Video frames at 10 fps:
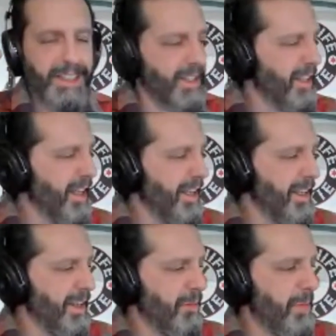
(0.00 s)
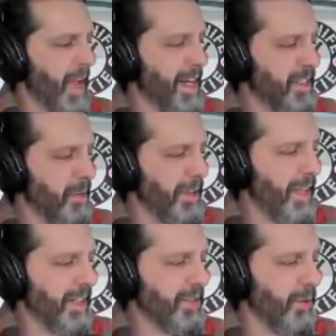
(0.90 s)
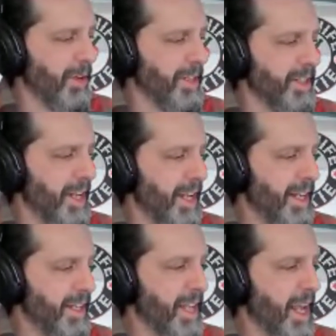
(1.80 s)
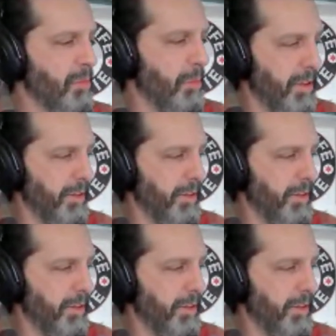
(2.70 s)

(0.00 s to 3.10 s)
a, a banked up a lot of stories and is capable